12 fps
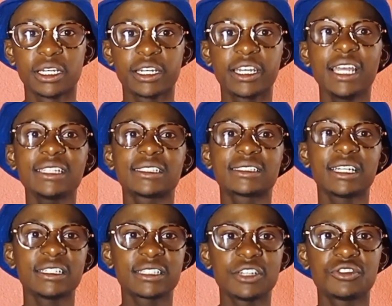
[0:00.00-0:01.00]
Create a study
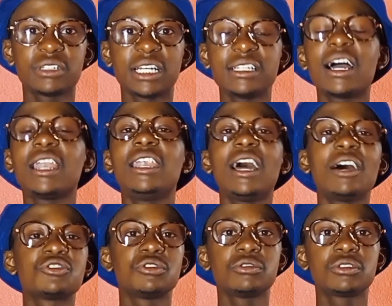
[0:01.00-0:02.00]
schedule that
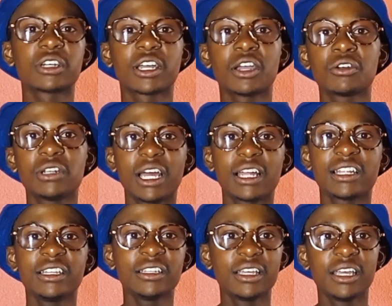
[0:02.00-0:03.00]
allows you to
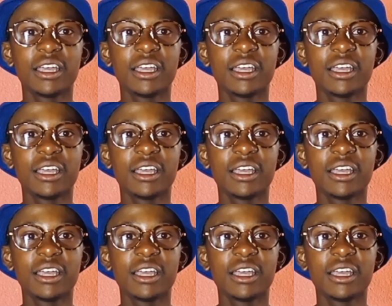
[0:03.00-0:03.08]
regularly